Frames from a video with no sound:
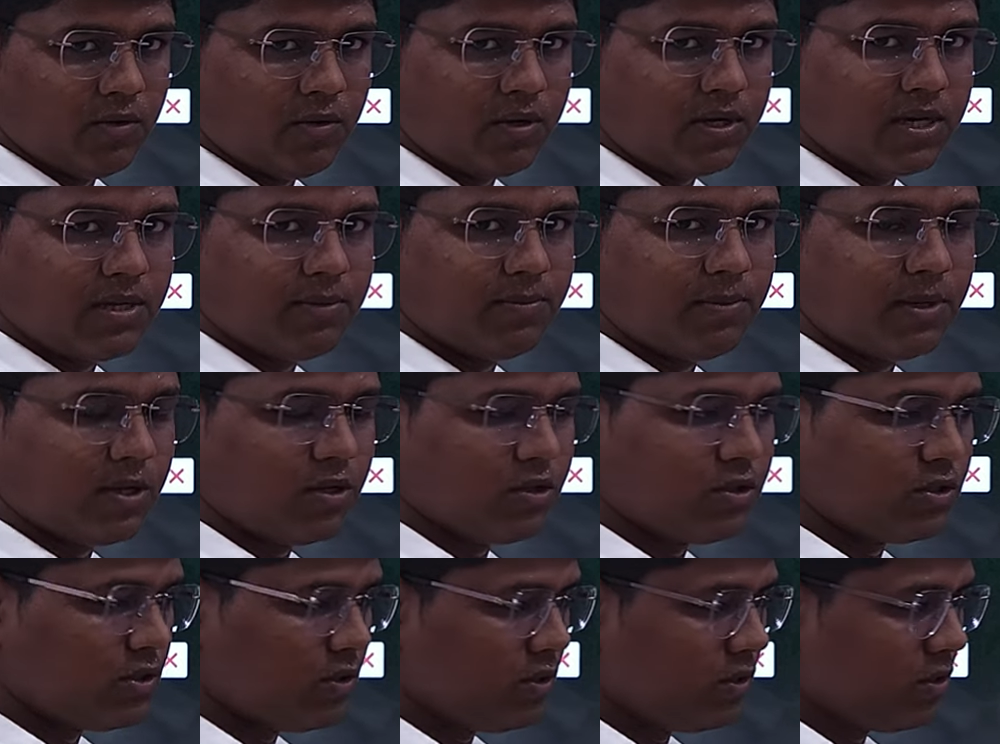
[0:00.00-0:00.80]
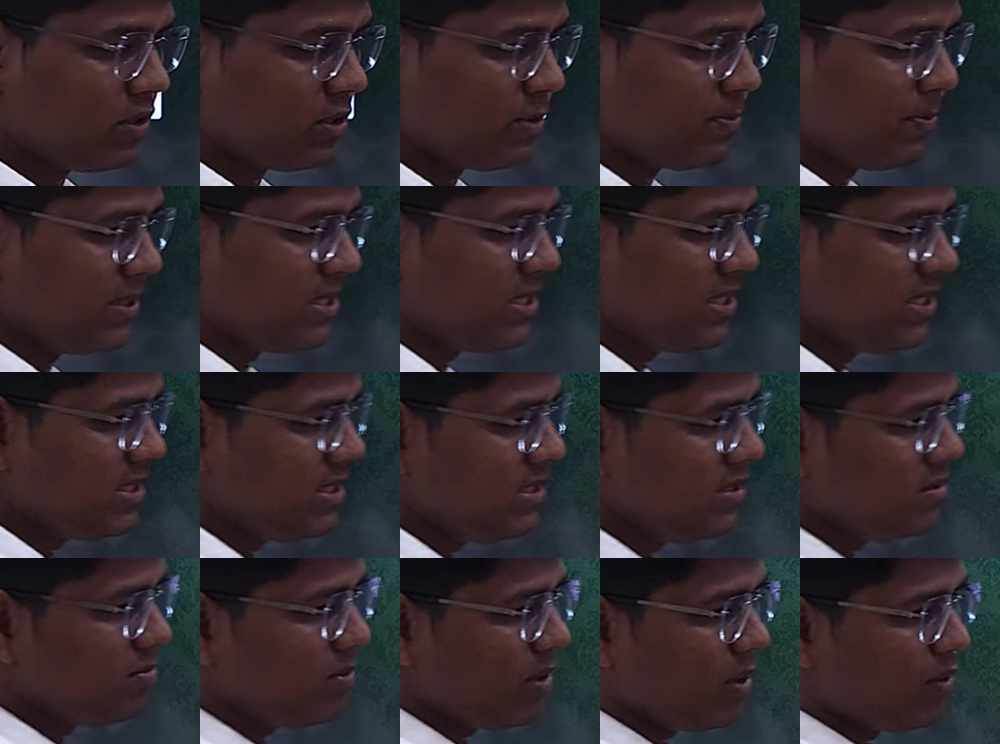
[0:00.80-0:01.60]
Okay, because the species
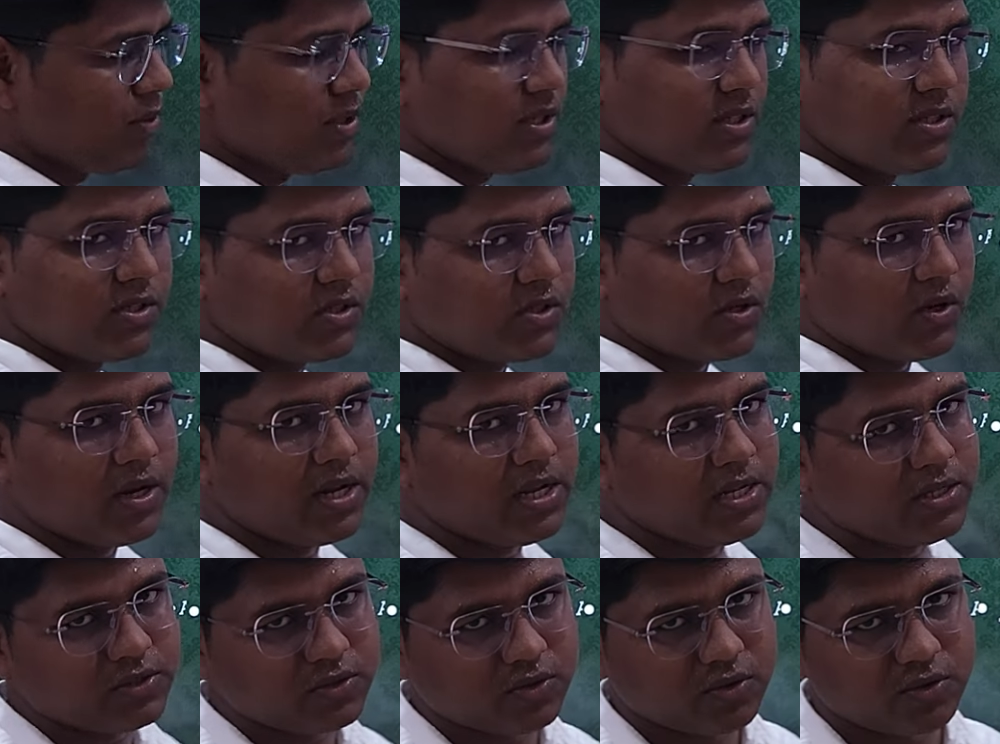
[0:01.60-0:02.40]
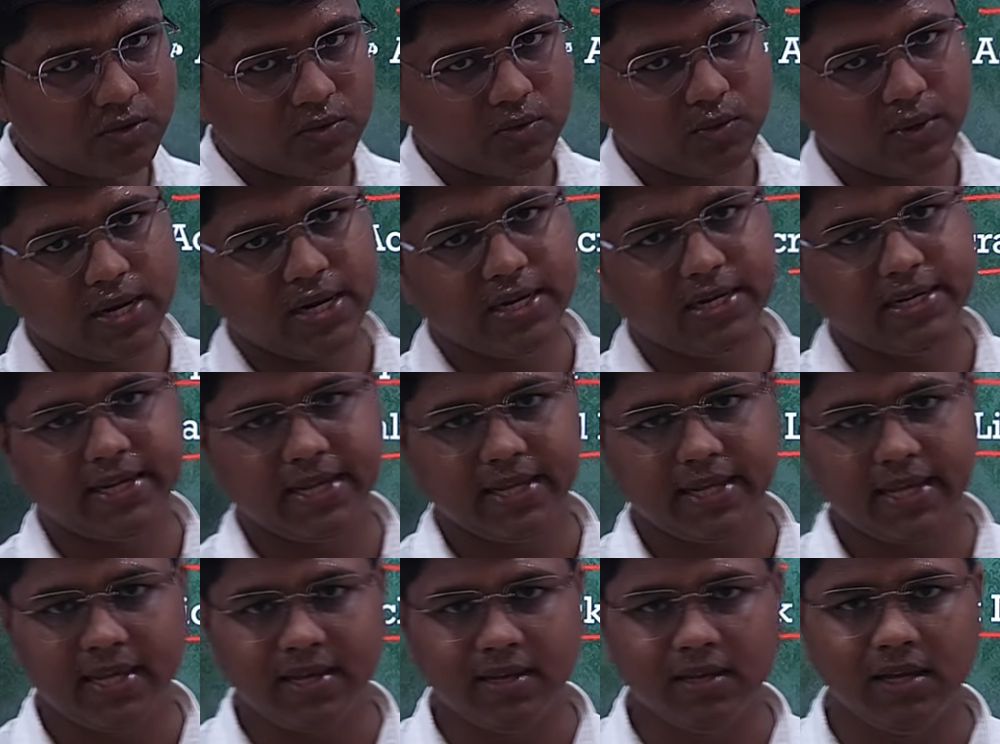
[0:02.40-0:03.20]
is found in soil, so while
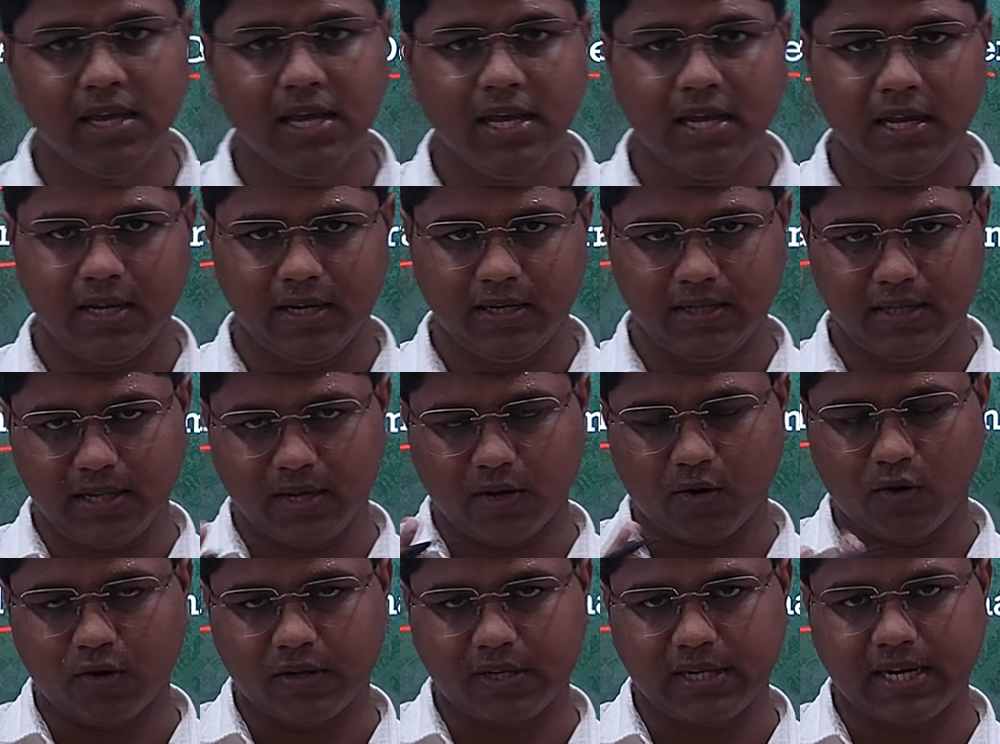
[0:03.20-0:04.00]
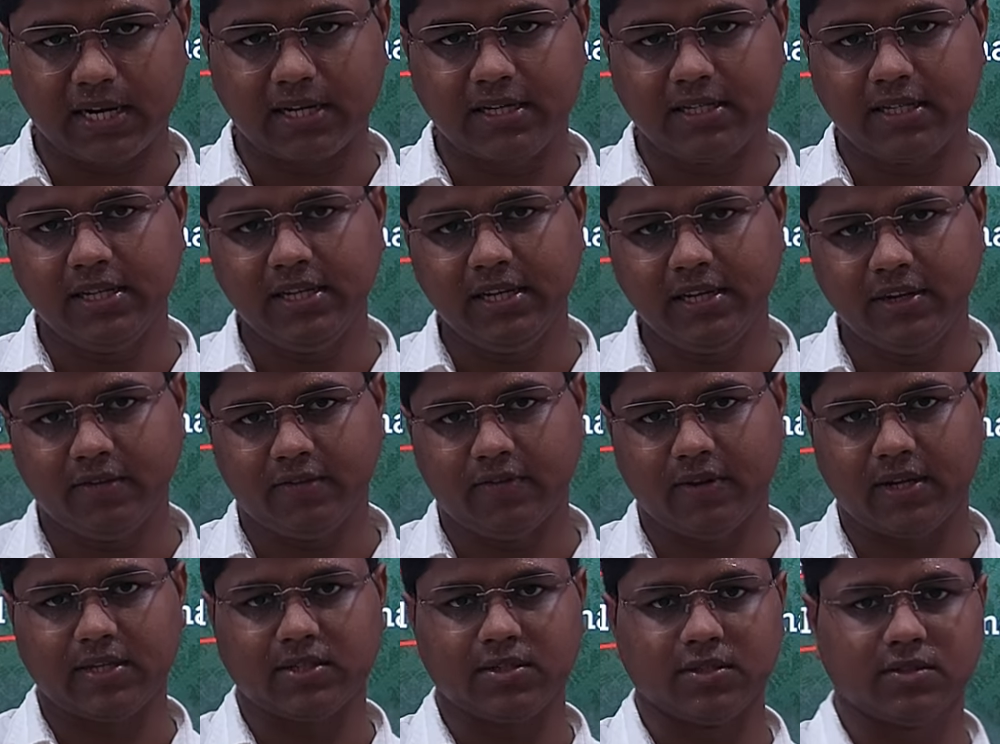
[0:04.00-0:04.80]
digging they contract the
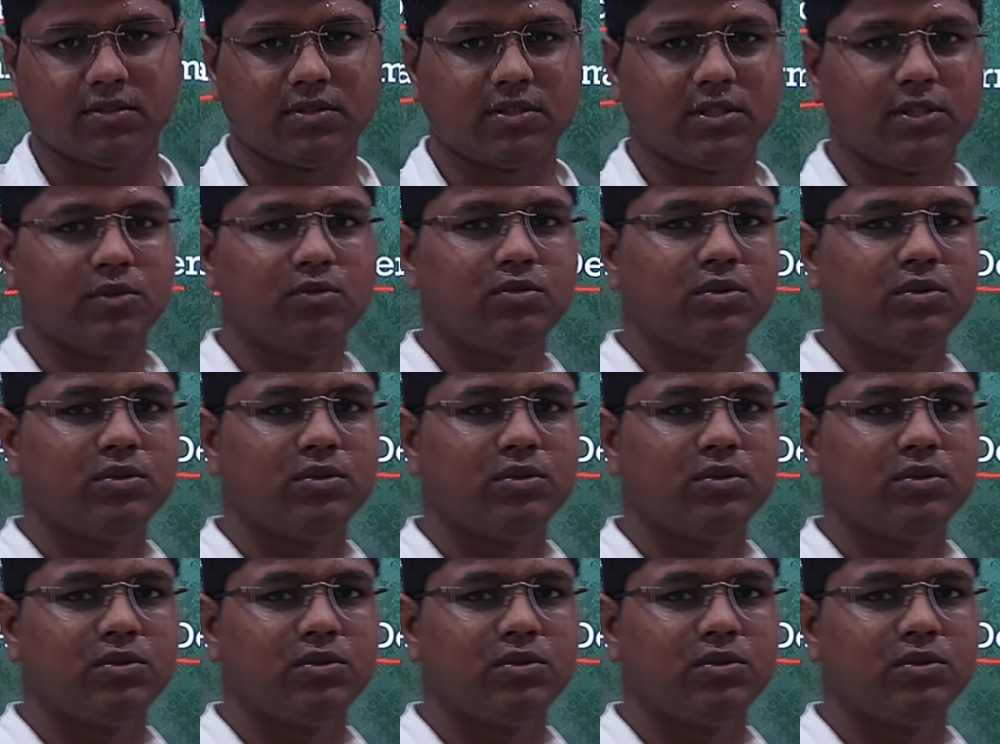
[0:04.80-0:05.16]
infections.